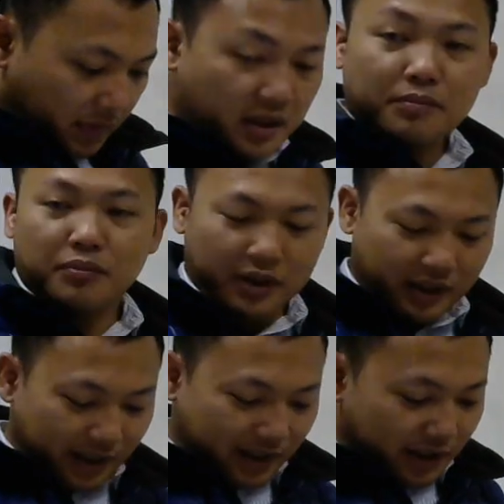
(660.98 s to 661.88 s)
it's
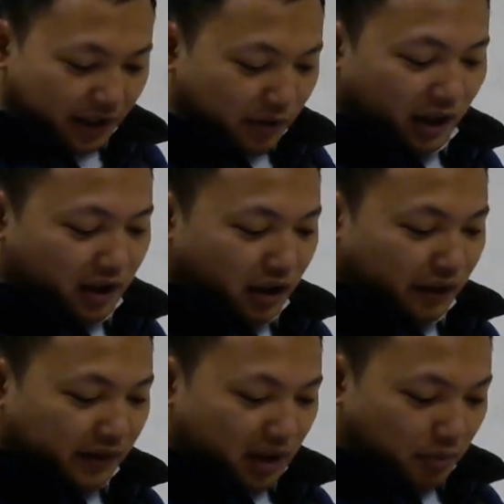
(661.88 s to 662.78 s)
pretty easy. You can
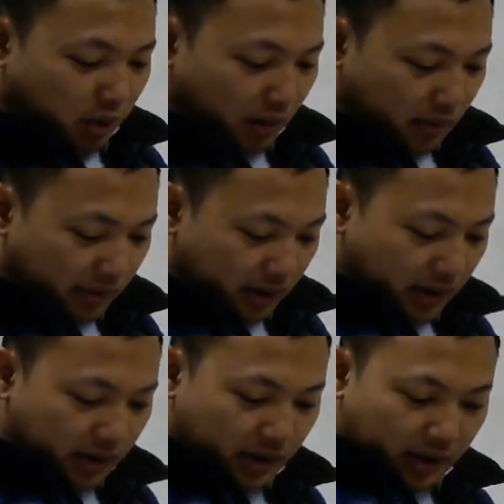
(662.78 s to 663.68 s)
solve this problem in
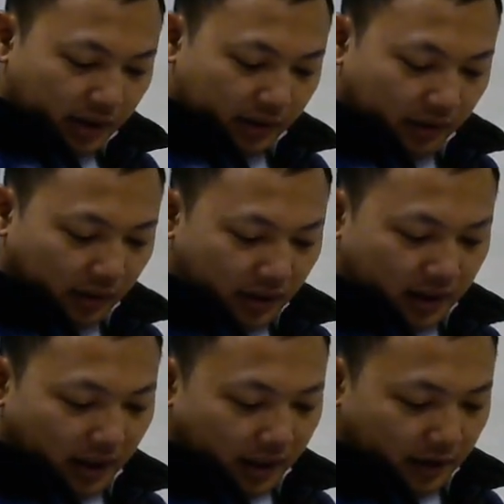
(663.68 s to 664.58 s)
30
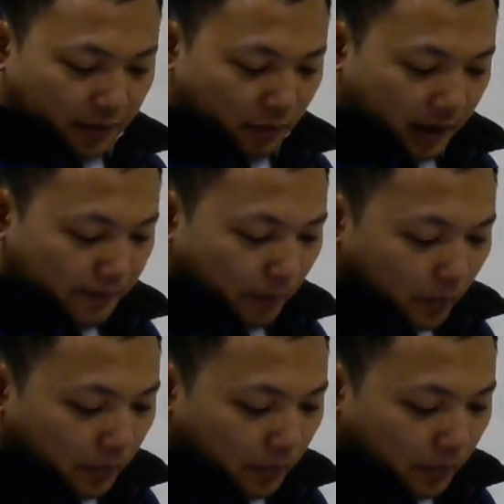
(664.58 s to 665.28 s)
seconds, right?